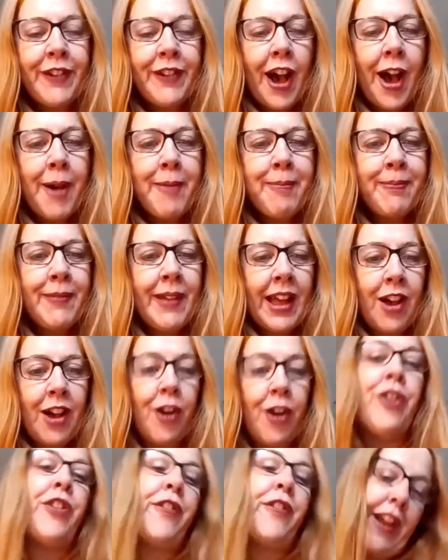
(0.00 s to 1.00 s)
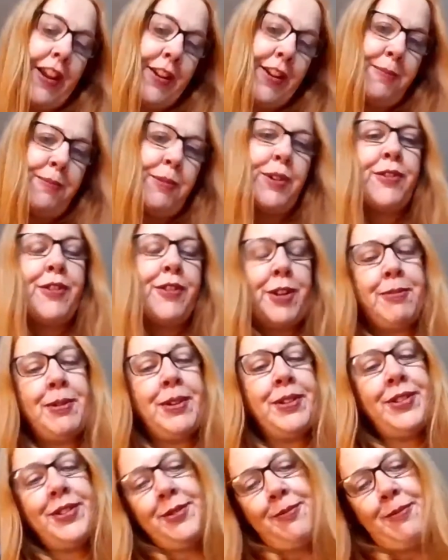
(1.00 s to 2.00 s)
Farm, or the Facebook group
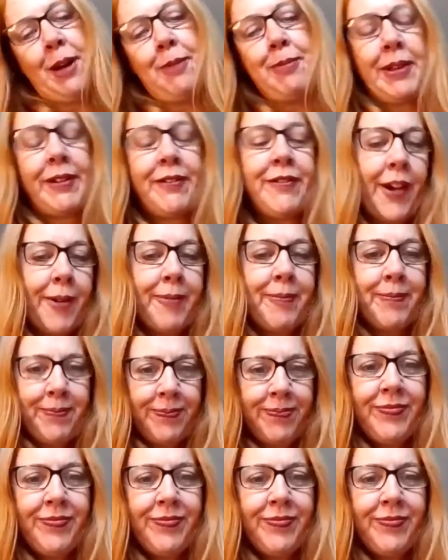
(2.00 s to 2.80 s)
is Wellbeing Farm.